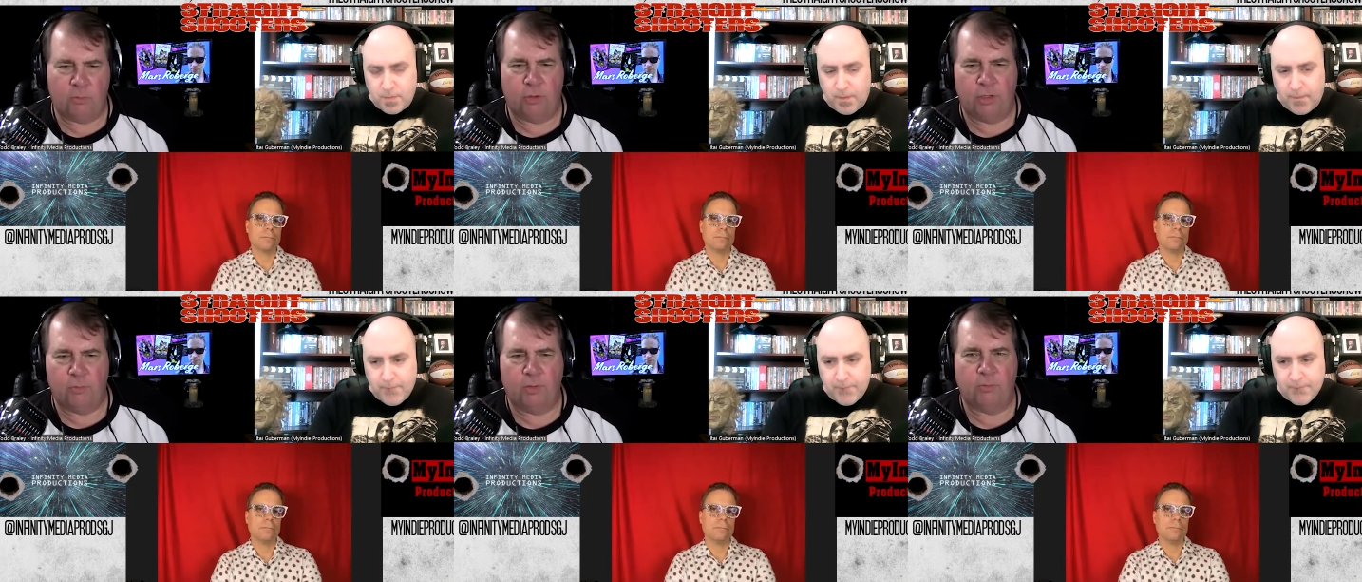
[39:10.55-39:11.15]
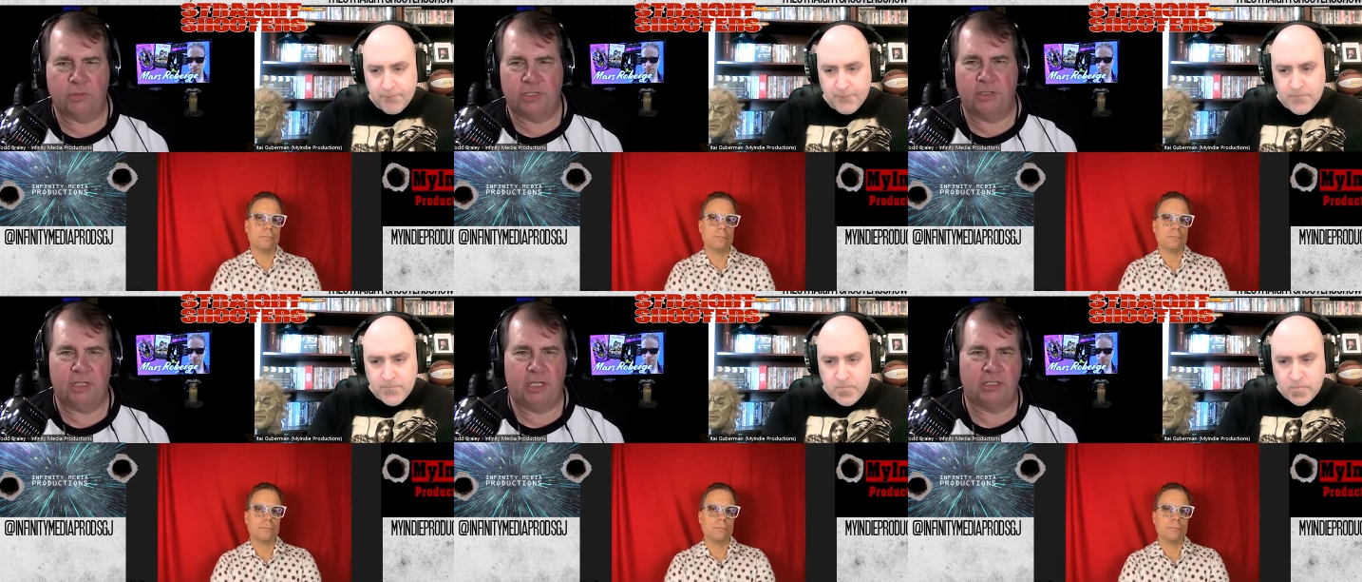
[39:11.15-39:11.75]
Speaker 1: One was in the
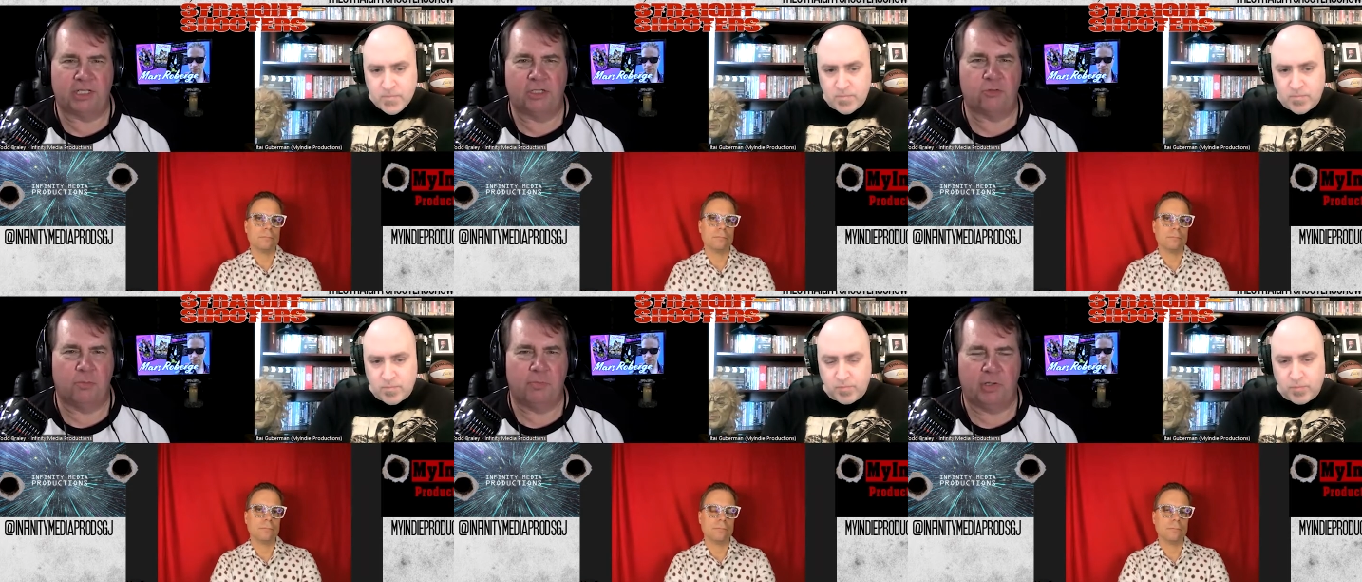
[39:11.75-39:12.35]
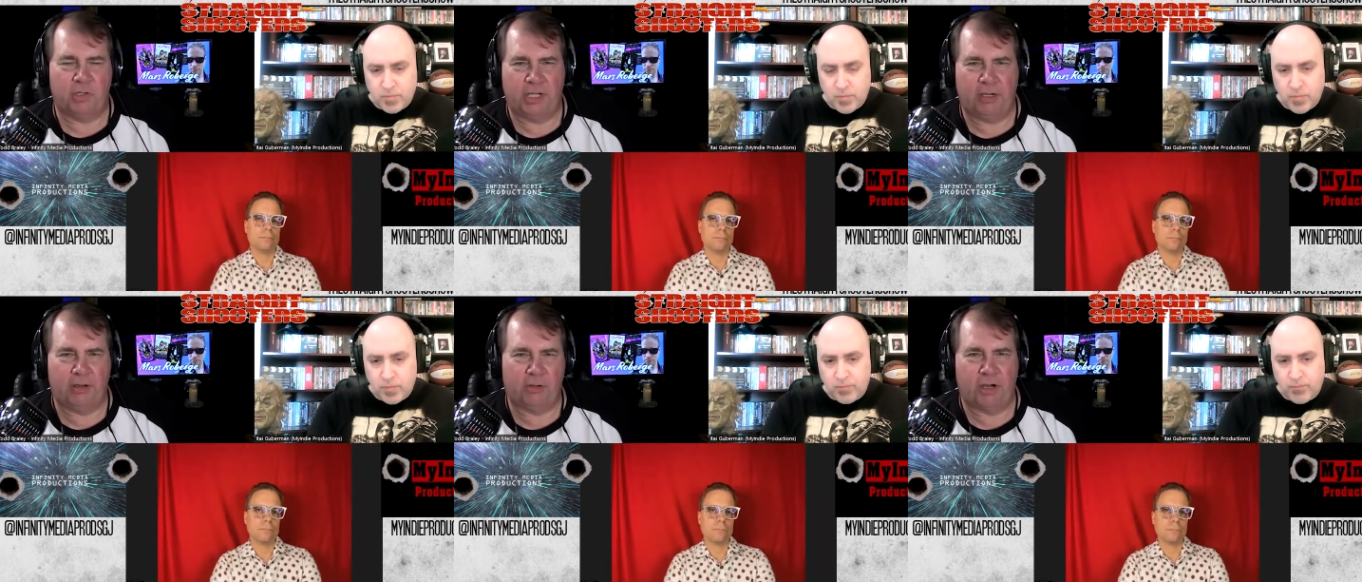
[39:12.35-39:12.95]
Centrum building
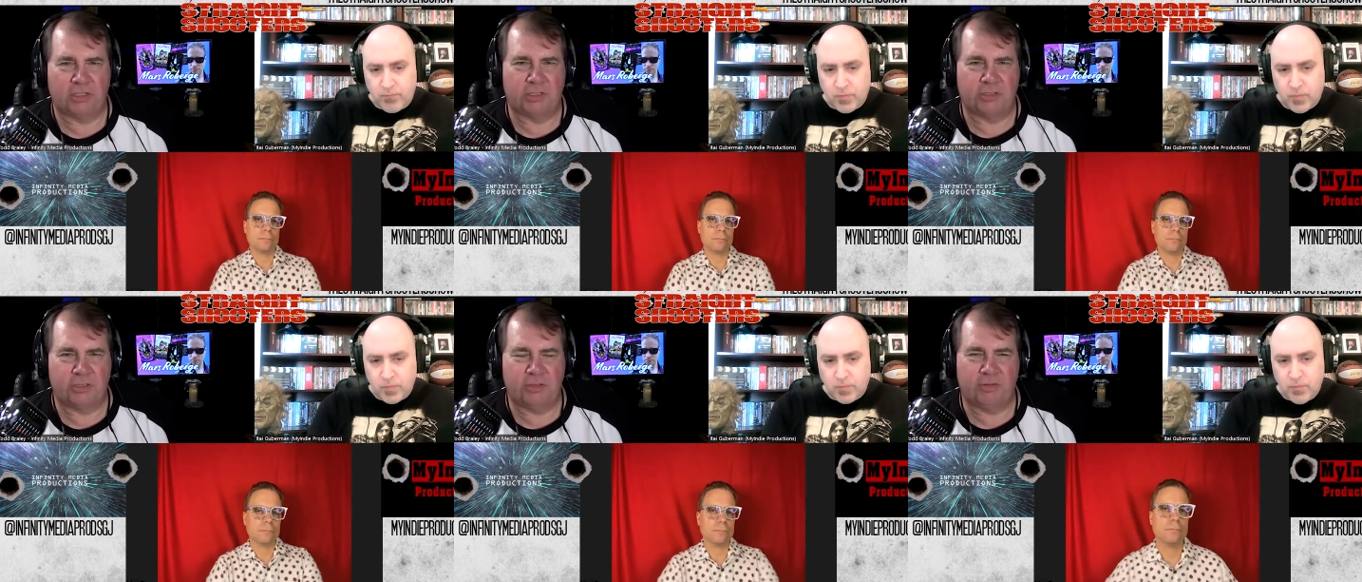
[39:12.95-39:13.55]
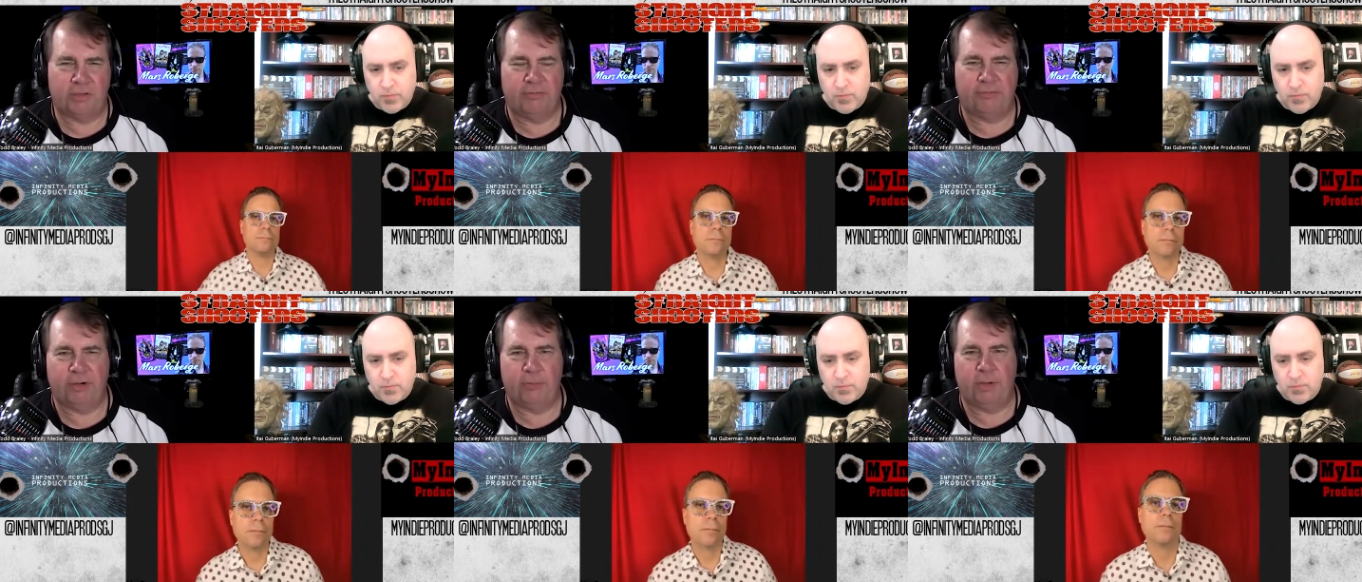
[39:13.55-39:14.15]
across the, the
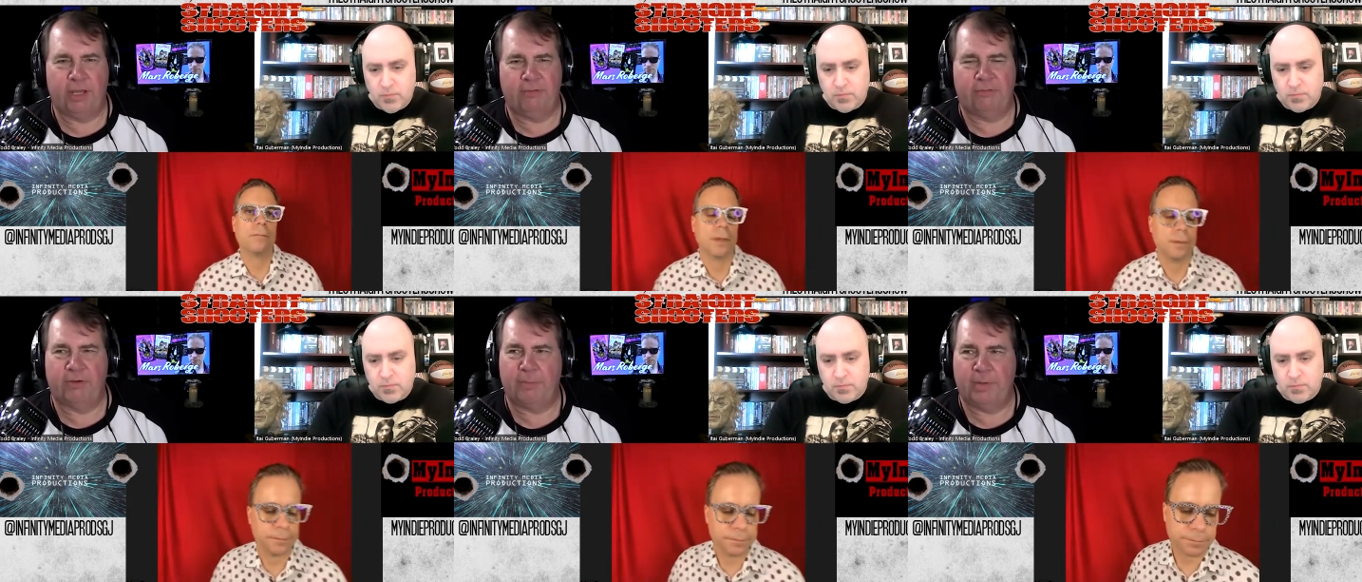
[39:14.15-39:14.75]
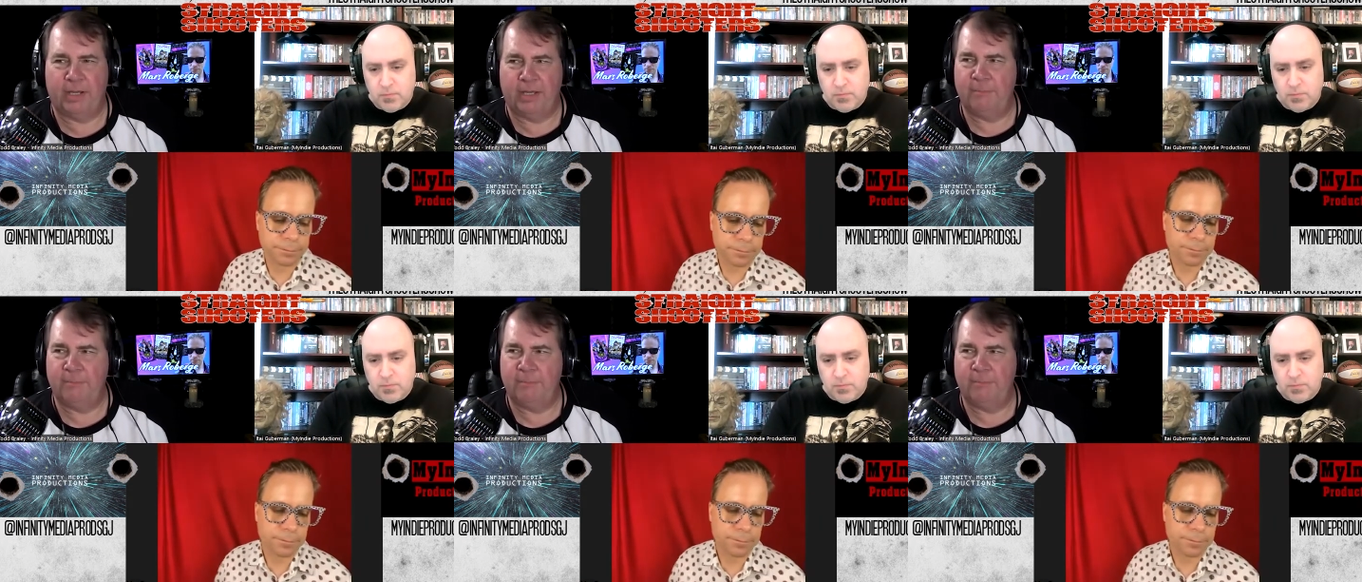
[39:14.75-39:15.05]
freeway from uh,